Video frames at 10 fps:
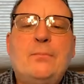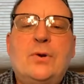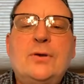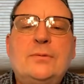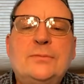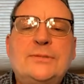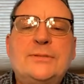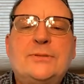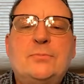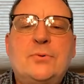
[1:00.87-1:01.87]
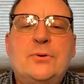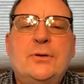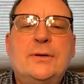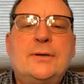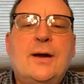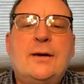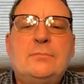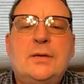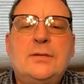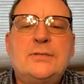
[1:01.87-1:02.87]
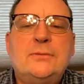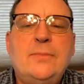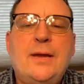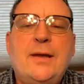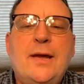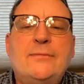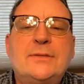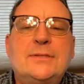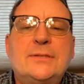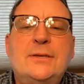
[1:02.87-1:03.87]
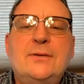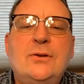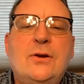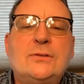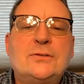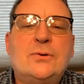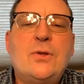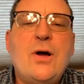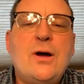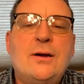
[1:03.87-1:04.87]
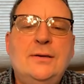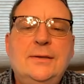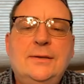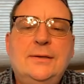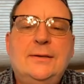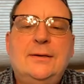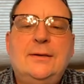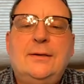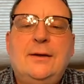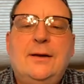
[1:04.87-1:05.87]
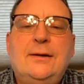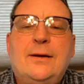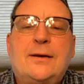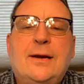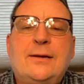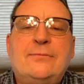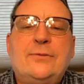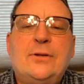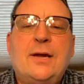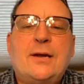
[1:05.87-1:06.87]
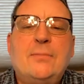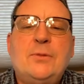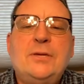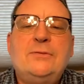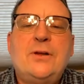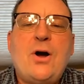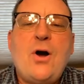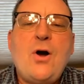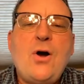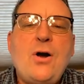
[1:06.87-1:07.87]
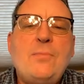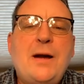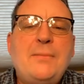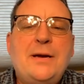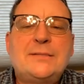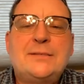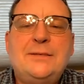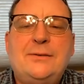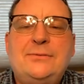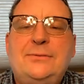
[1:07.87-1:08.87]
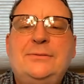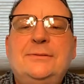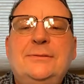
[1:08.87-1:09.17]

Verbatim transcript: Brother and Sister Pruitt, God bless you, man. I haven't seen you all in so long. I kind of feel like I'm living all by myself.